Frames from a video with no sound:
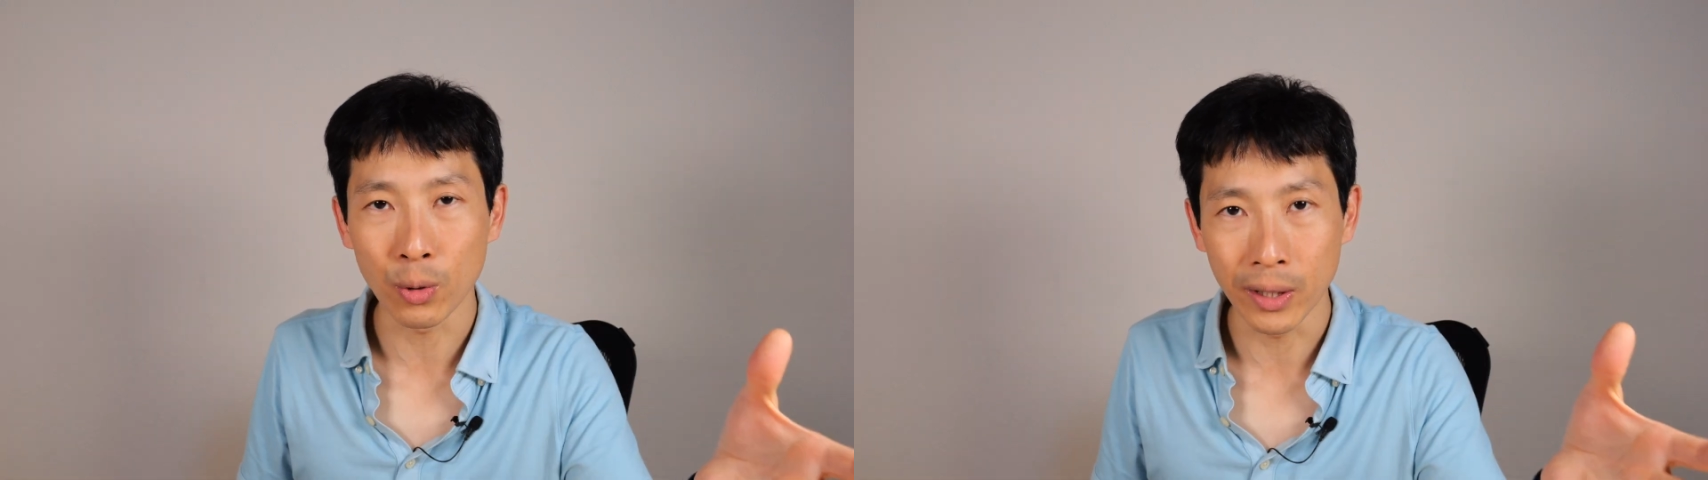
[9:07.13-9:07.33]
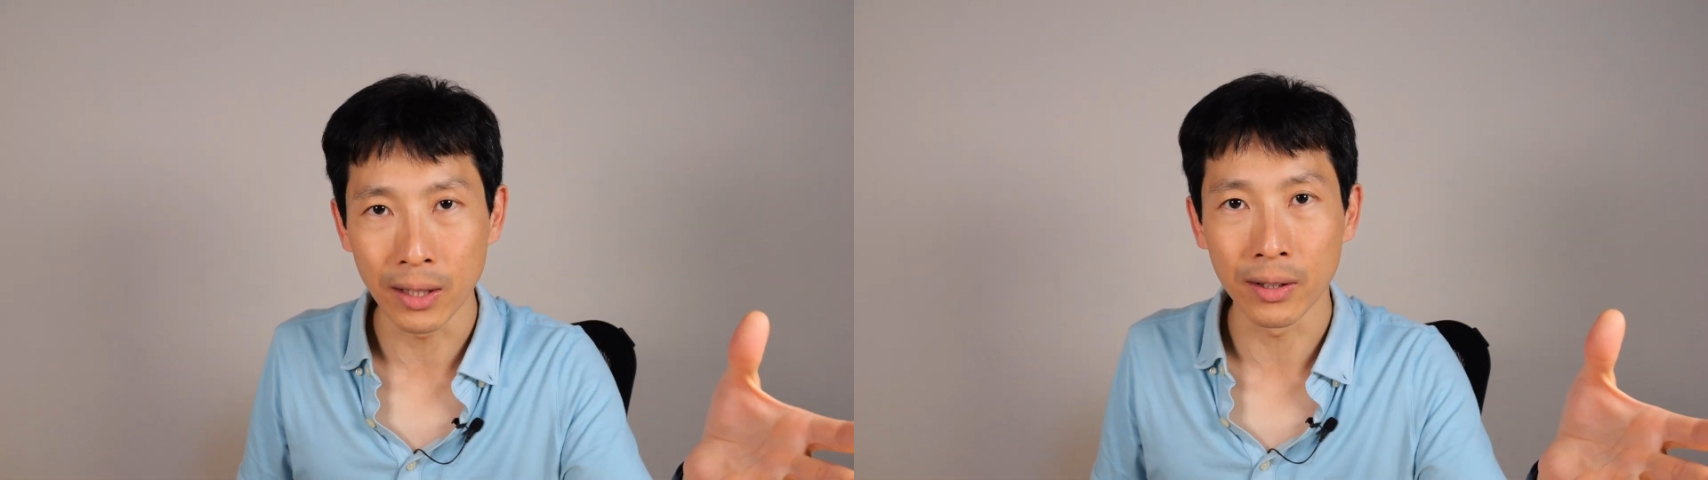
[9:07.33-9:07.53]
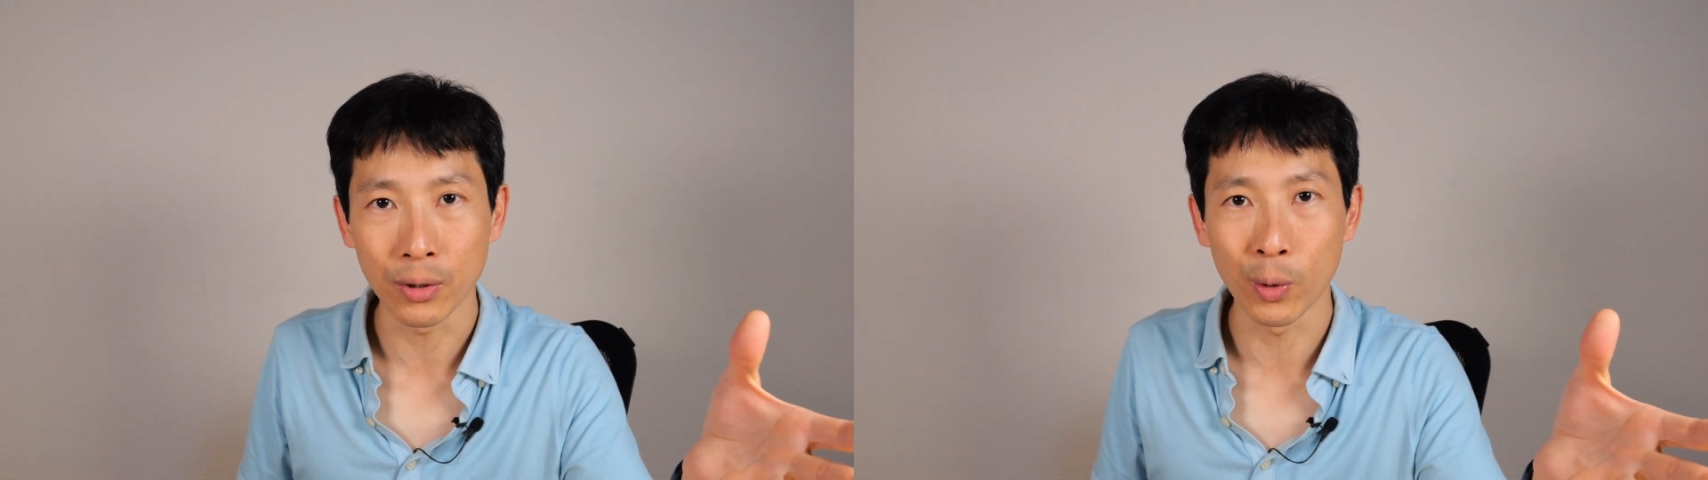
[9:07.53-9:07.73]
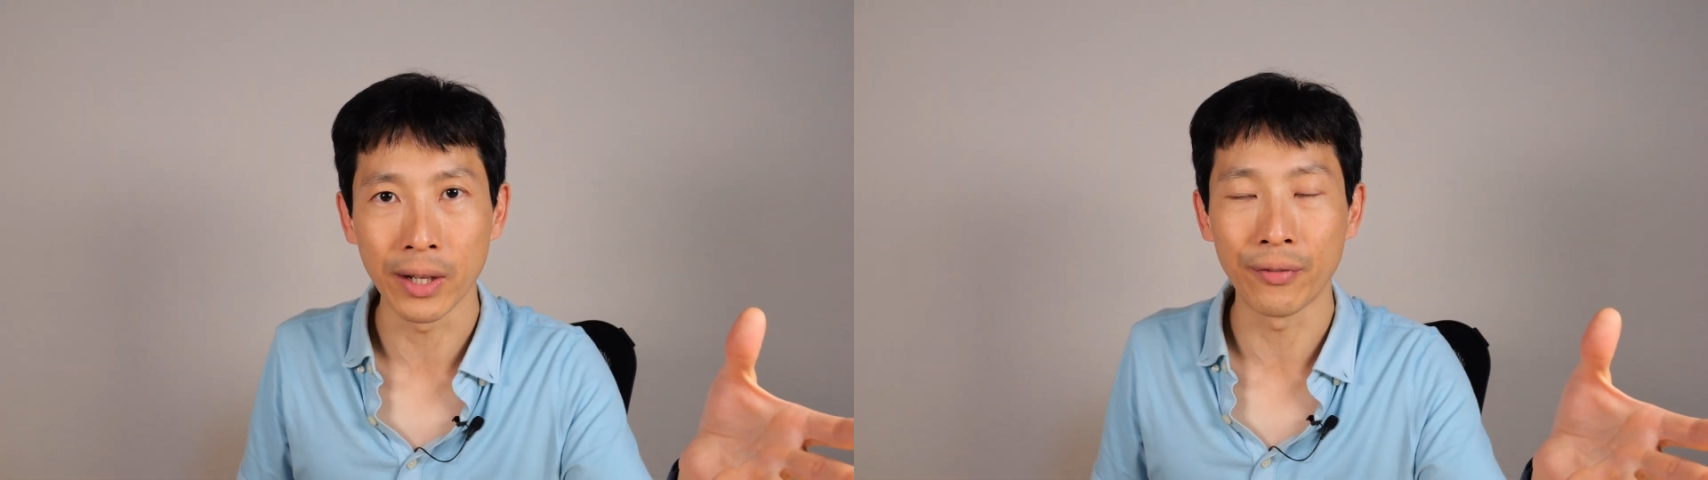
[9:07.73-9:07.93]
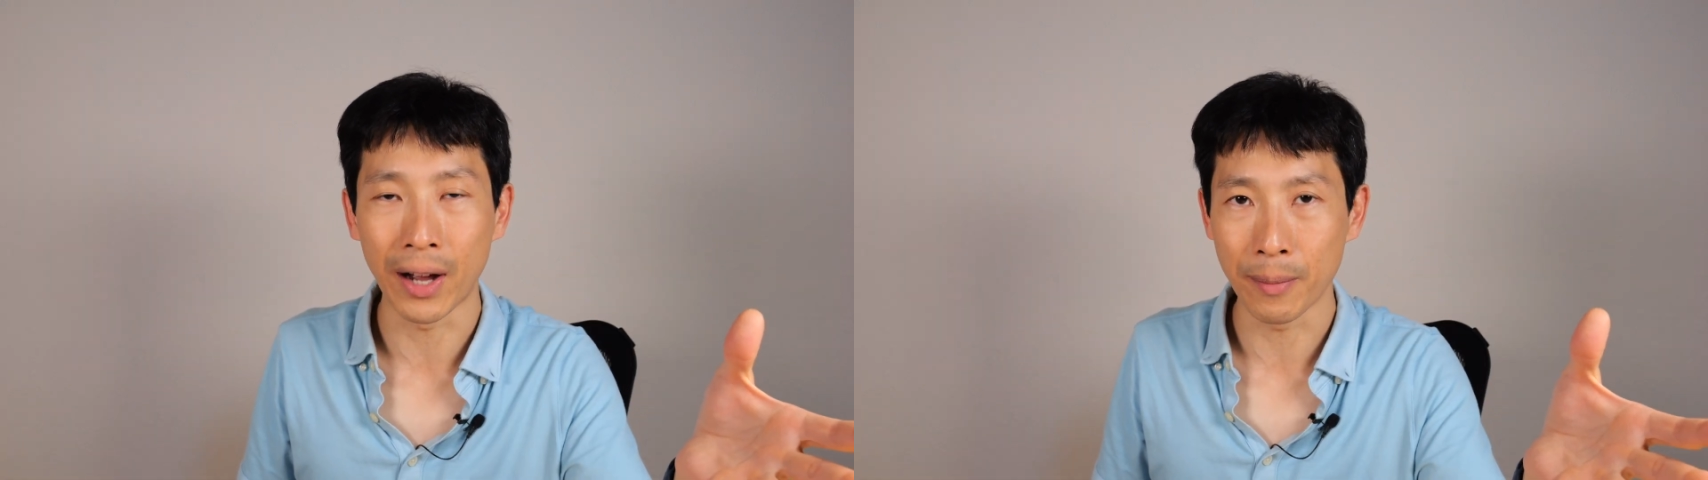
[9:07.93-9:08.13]
20 to
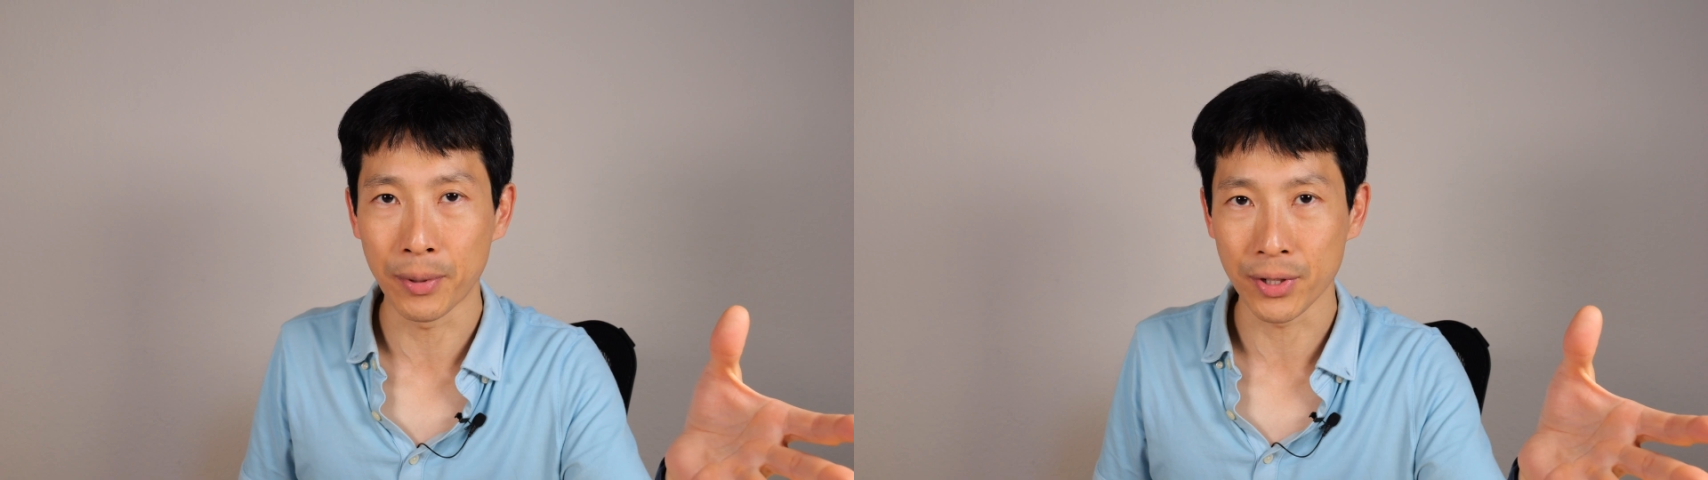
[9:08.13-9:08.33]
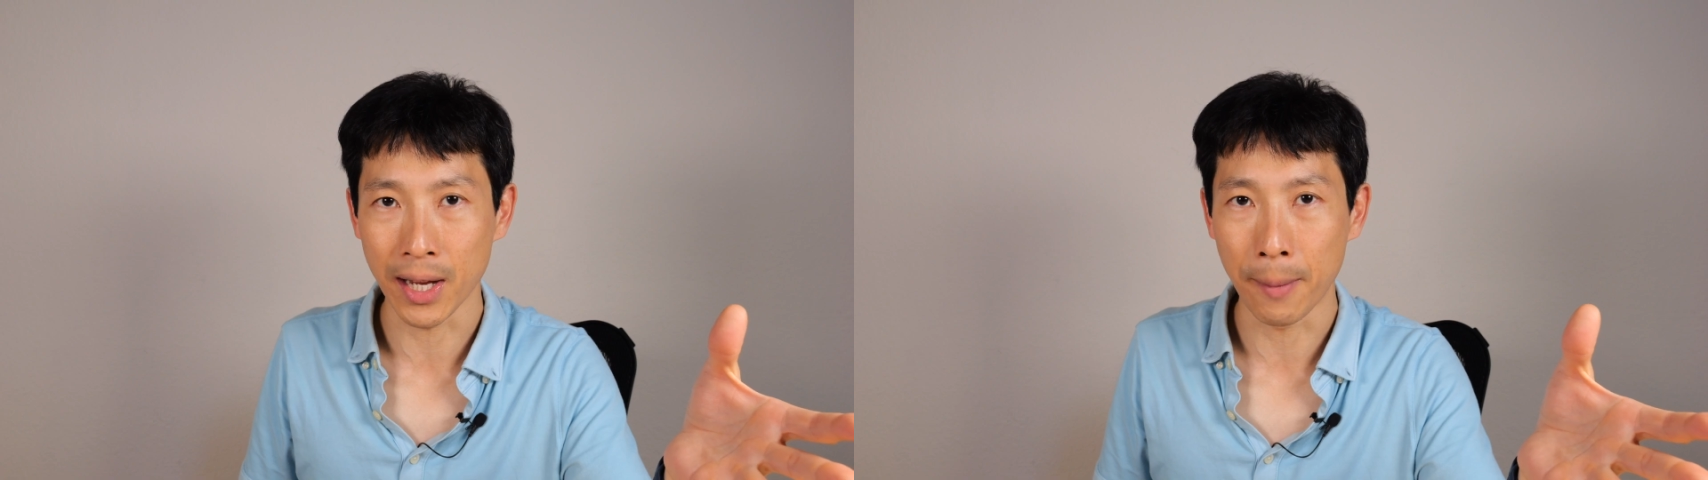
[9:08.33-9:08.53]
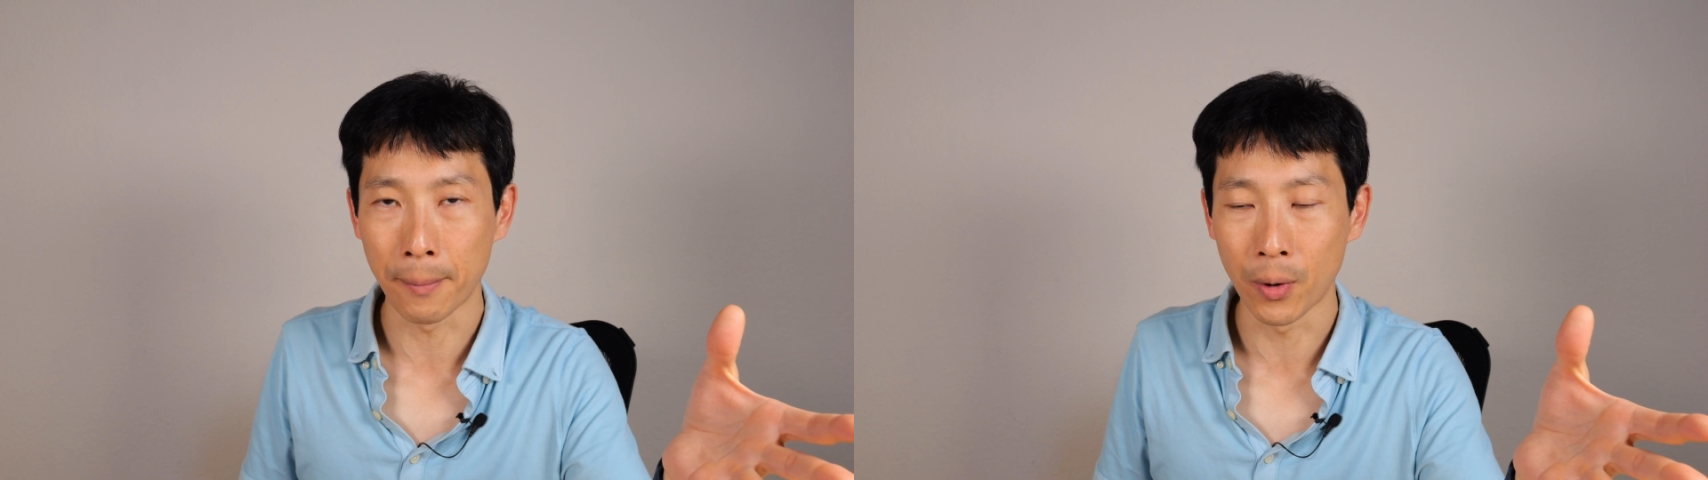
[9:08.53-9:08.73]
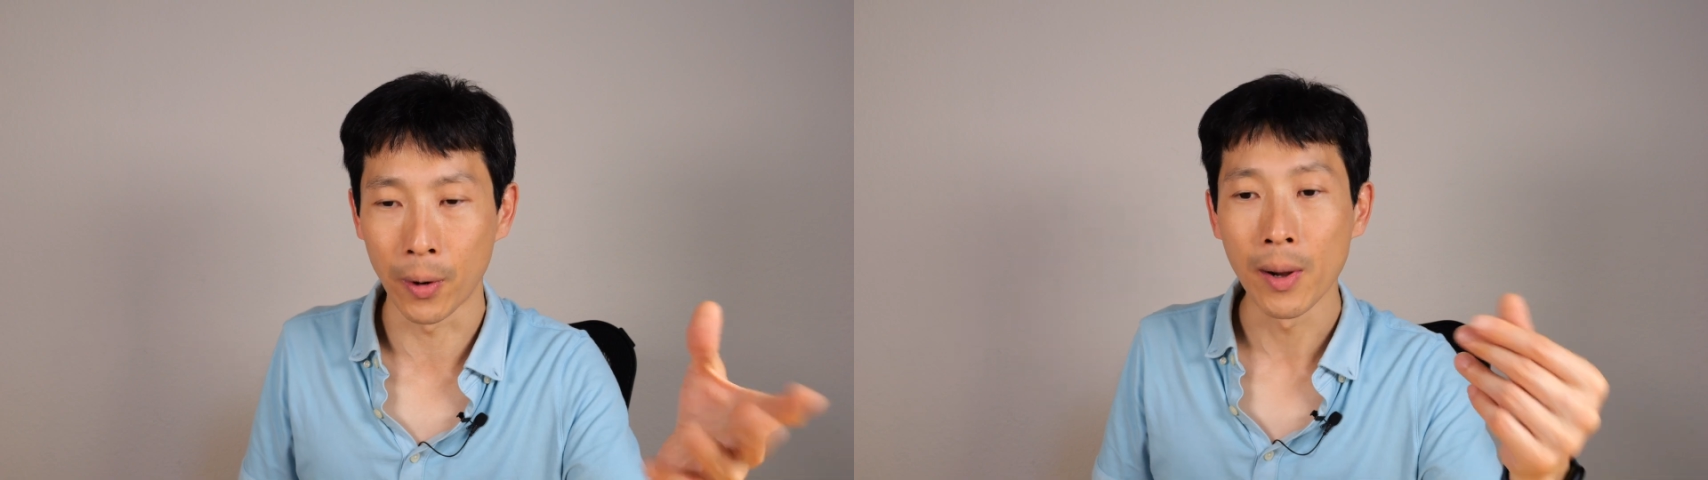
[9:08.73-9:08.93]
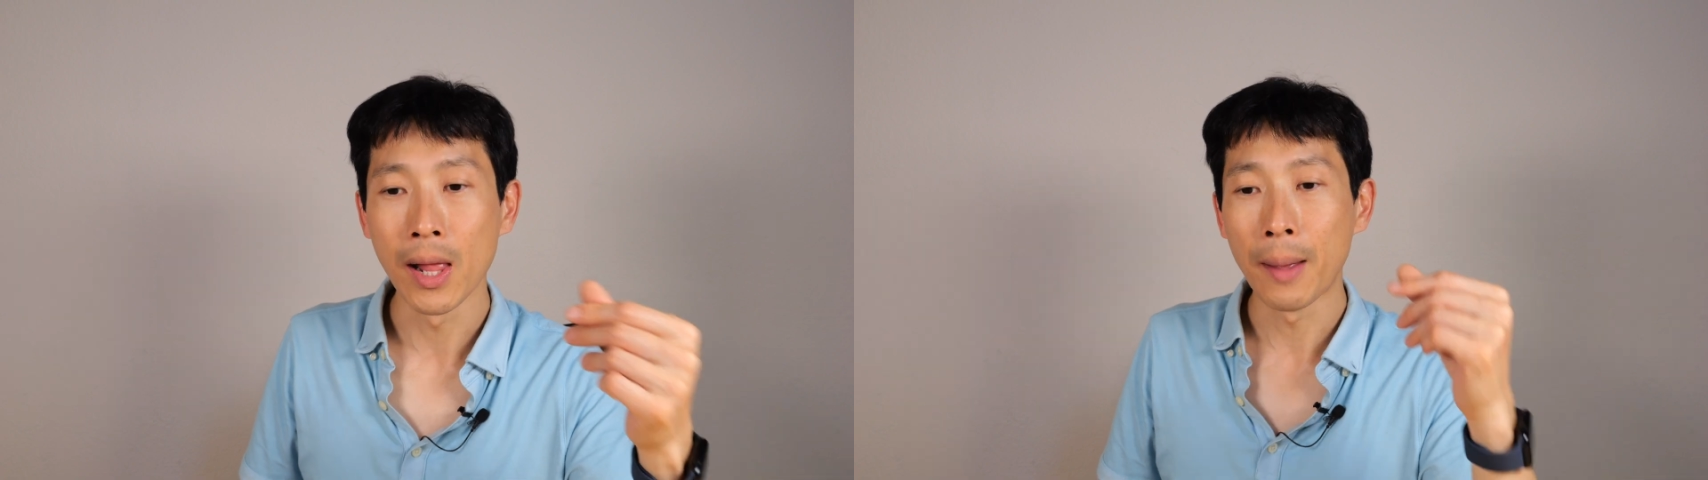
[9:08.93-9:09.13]
25%
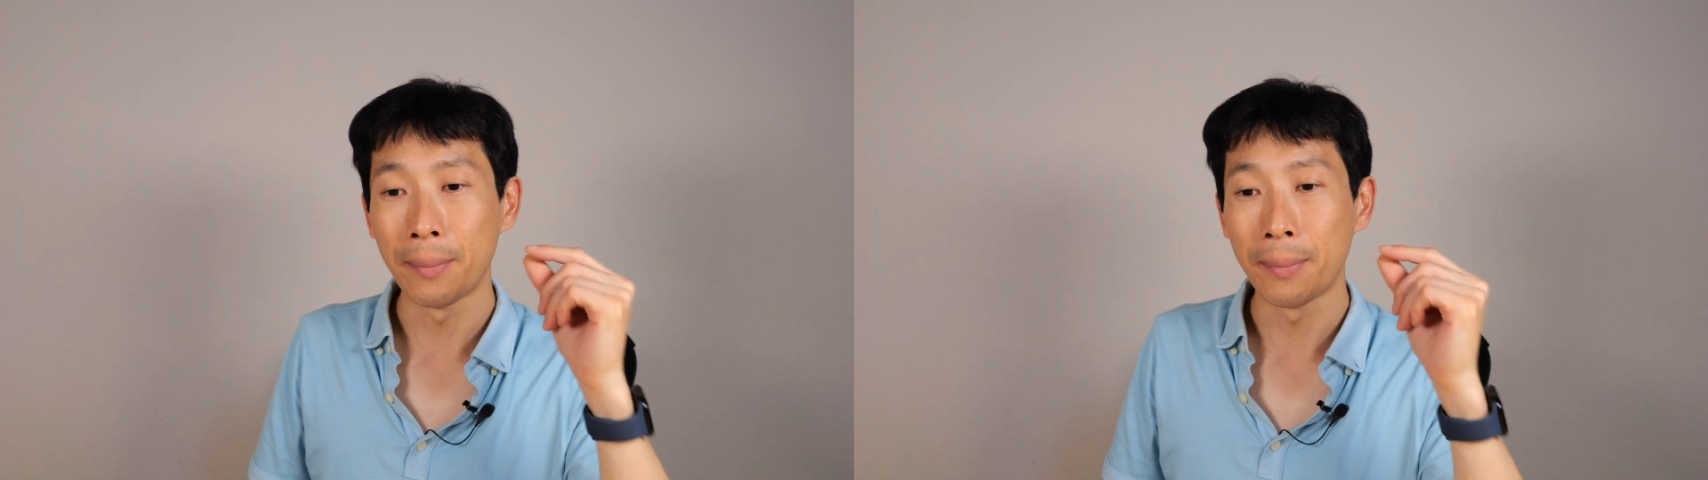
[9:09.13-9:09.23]
more.